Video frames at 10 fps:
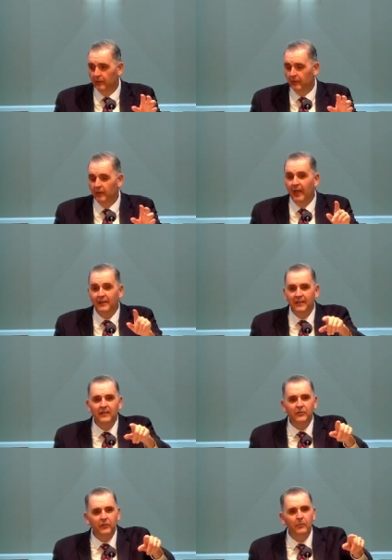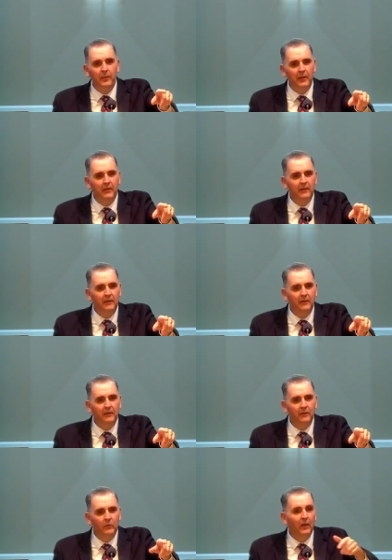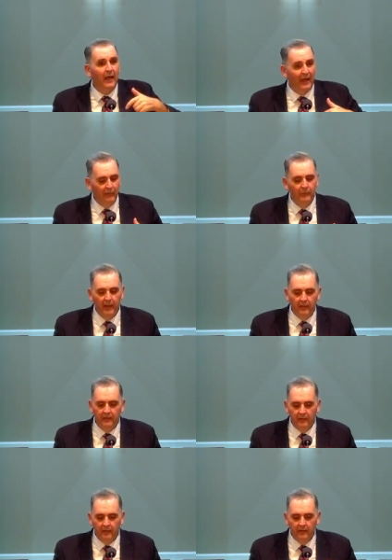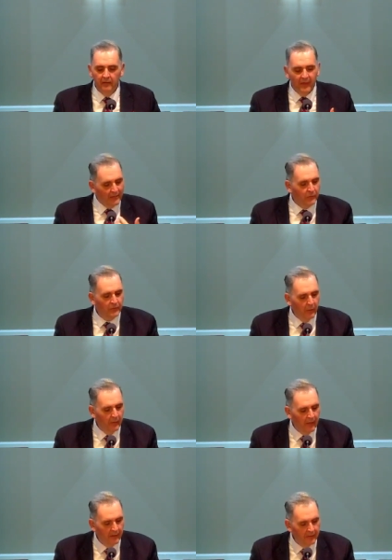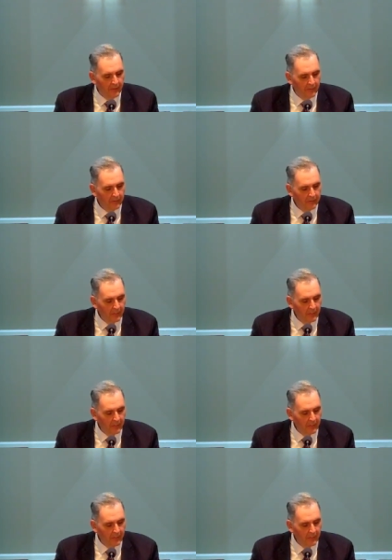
And he's going to be what I have been. That's what's going on here. Number